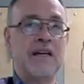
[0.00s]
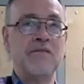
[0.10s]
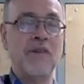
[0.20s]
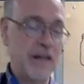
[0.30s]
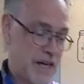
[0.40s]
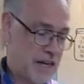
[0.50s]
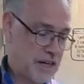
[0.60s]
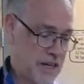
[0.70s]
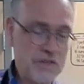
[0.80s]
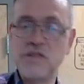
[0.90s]
not
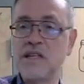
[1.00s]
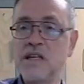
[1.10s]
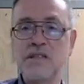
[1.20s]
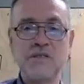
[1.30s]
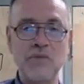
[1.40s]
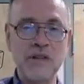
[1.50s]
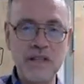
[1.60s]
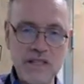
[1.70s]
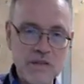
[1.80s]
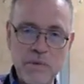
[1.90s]
use this?
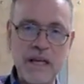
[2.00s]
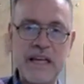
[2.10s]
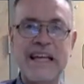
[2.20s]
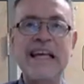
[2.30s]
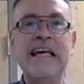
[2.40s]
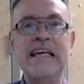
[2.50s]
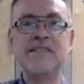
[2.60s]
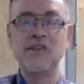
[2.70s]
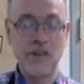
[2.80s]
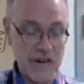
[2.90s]
Wouldn't this be
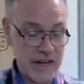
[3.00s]
easier?